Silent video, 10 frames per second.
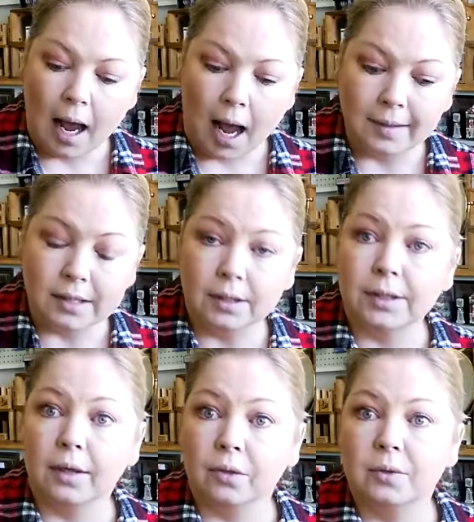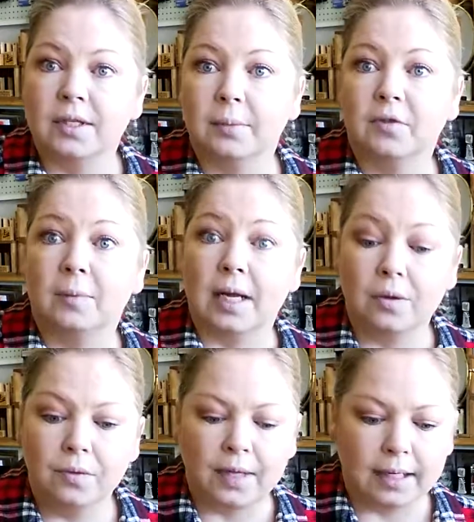I was looking through some of my
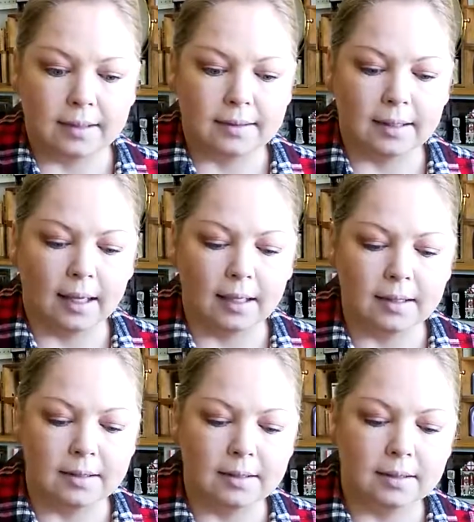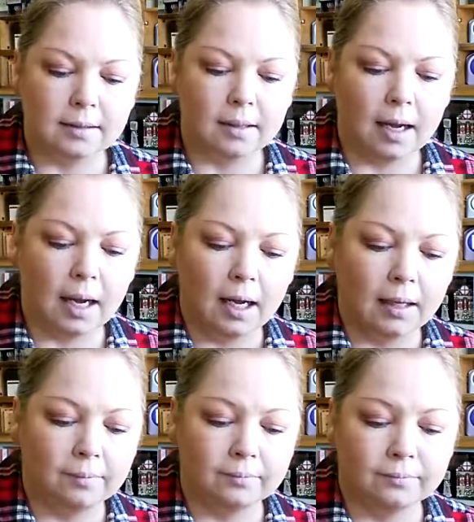own things, and
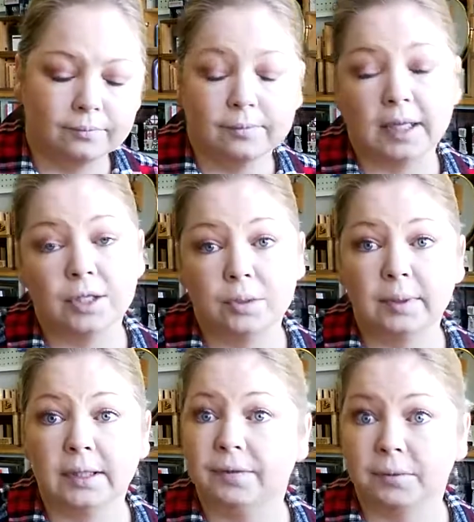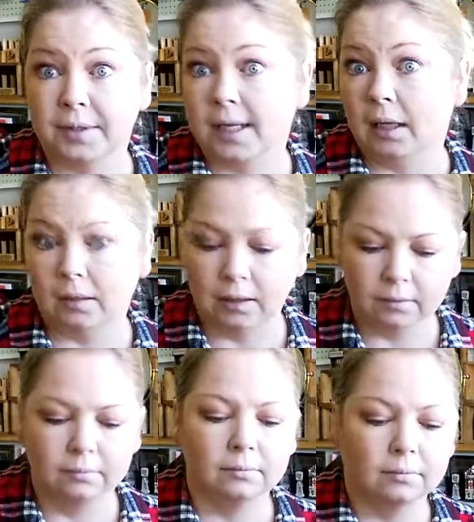I do believe in recycling,
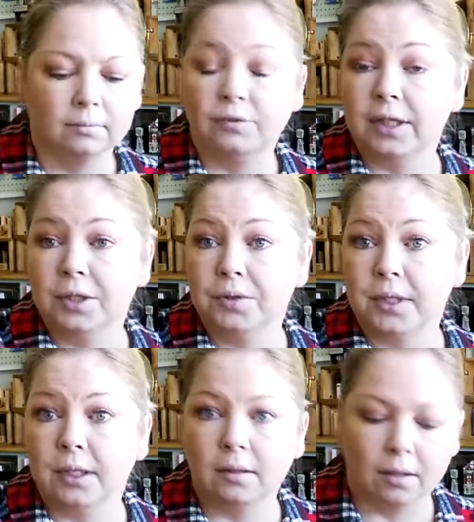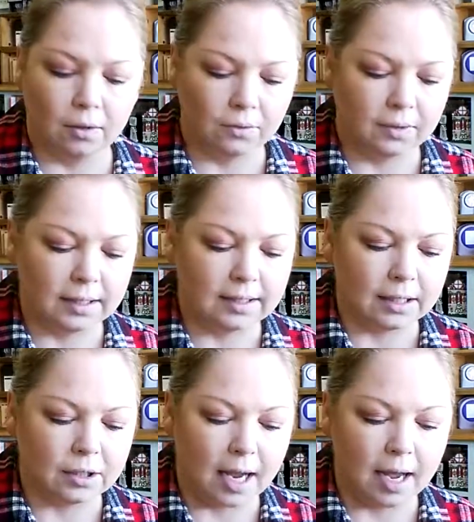reusing, things
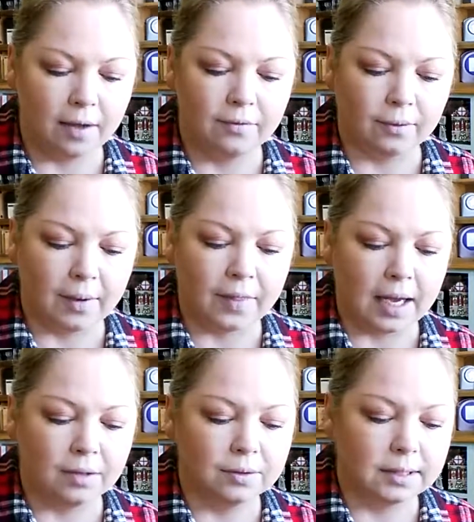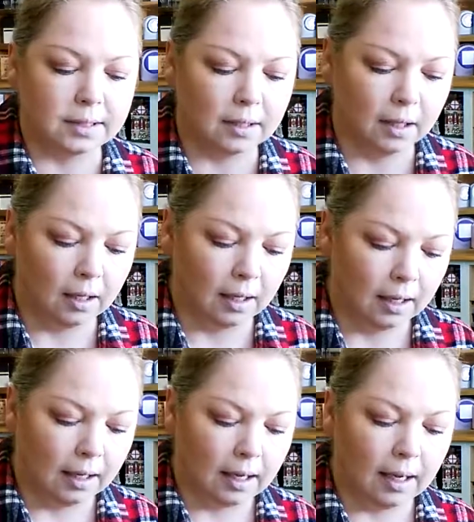that you have around the house.
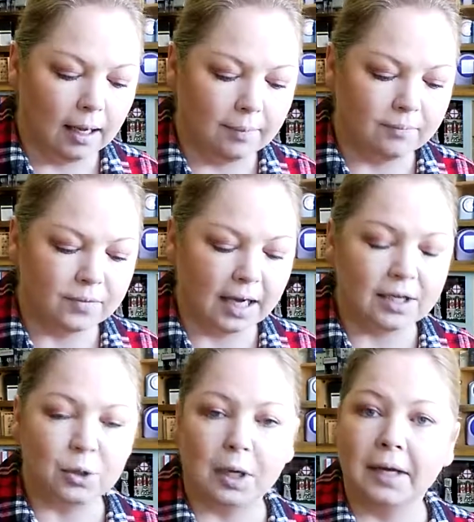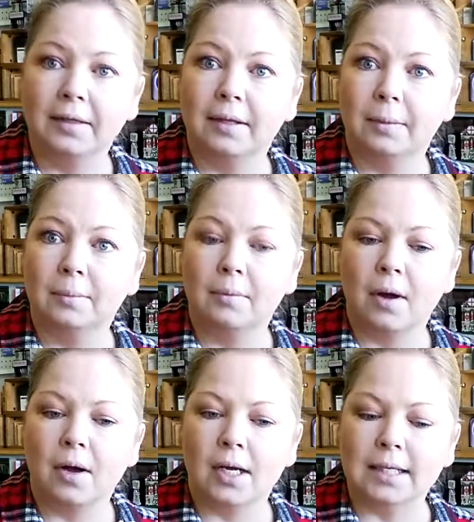I tried them
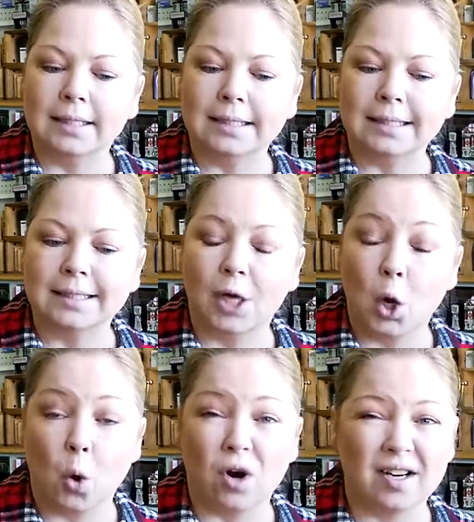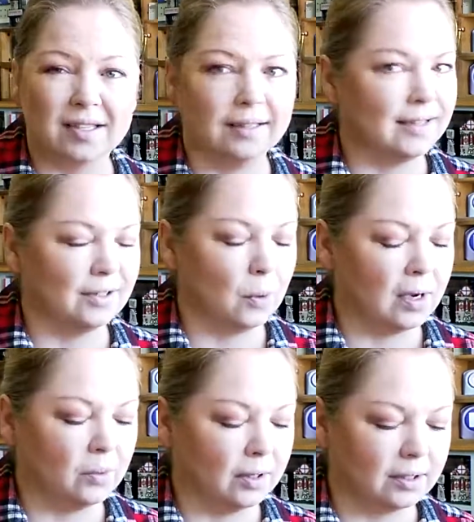on corks. It didn't
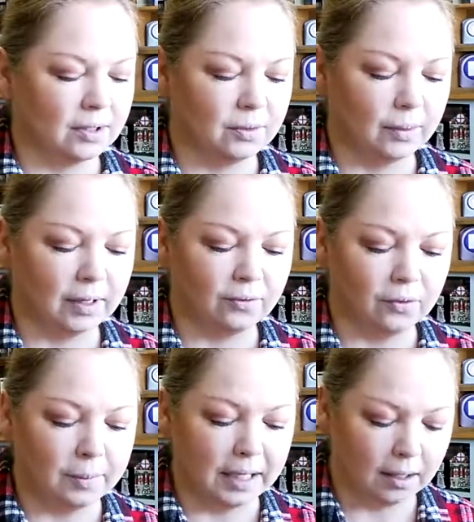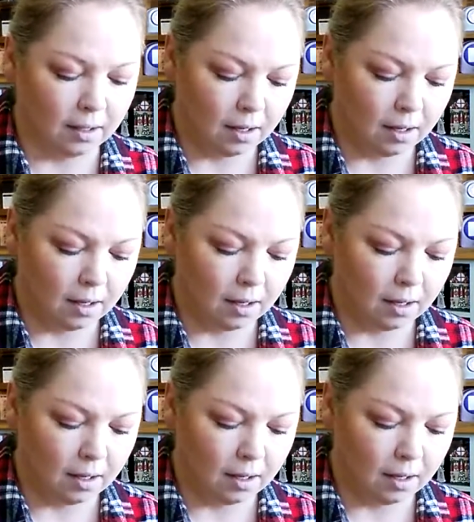quite work too well for me.